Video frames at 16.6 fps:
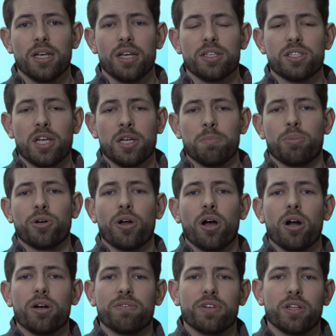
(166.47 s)
Saint
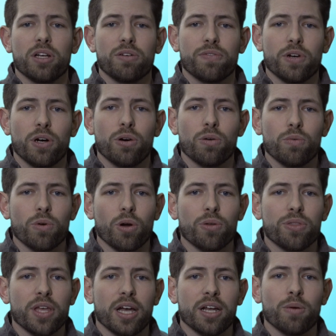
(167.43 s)
Bernard of Clairvaux
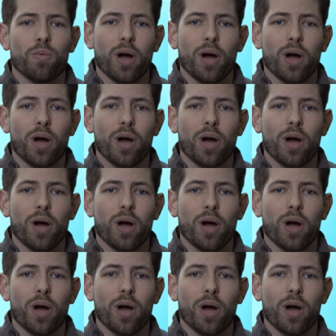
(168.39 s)
wrote that